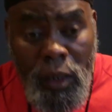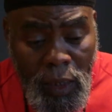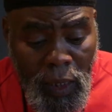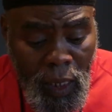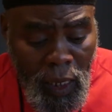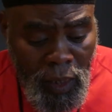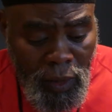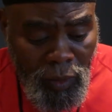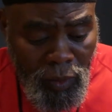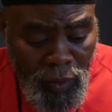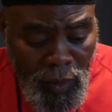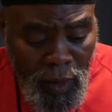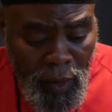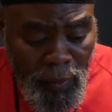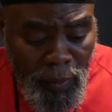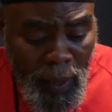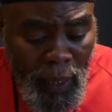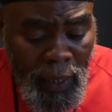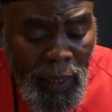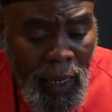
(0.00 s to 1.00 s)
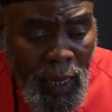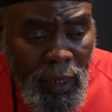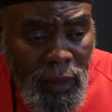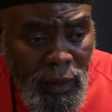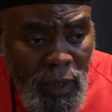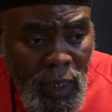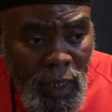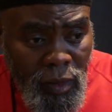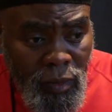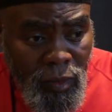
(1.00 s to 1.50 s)
He got to. Yeah,
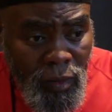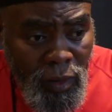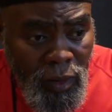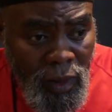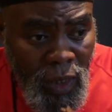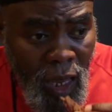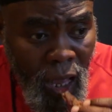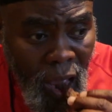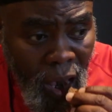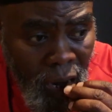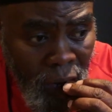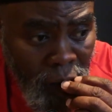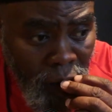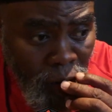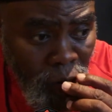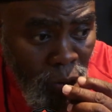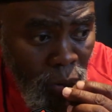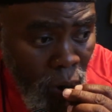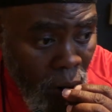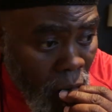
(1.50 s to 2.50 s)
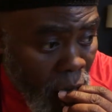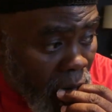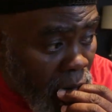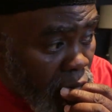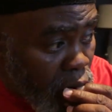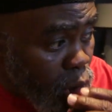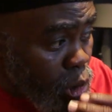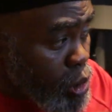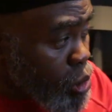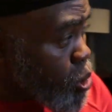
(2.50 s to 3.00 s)
Pacquiao
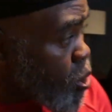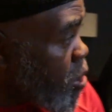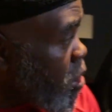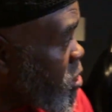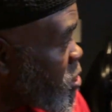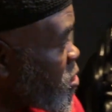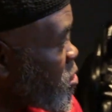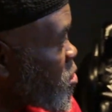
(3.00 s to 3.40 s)
dangerous.